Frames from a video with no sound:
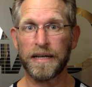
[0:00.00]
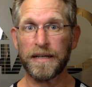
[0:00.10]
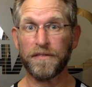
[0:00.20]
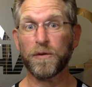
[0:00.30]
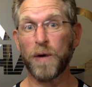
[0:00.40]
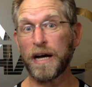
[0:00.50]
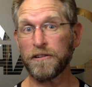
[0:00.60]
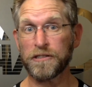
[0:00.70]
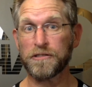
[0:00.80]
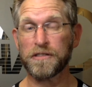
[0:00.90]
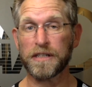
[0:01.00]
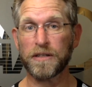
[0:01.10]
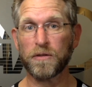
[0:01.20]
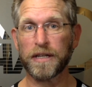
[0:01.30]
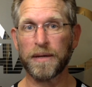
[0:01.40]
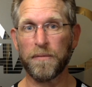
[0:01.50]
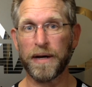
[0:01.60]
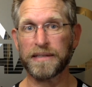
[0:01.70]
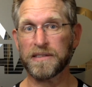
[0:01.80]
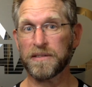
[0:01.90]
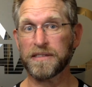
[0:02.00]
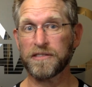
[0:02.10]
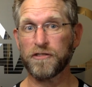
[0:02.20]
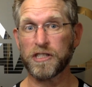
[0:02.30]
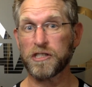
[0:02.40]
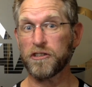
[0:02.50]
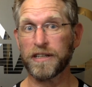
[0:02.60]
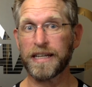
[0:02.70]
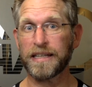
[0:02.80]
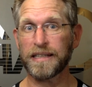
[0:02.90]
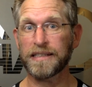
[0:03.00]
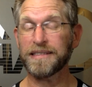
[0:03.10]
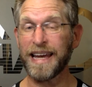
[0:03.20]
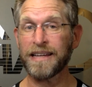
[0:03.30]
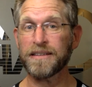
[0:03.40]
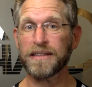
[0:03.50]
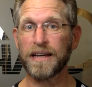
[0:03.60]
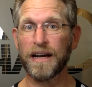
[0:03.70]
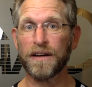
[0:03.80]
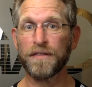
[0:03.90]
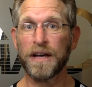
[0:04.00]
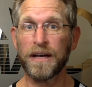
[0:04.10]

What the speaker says: If you are interested in looking at ways to stretch your Achilles and your calf,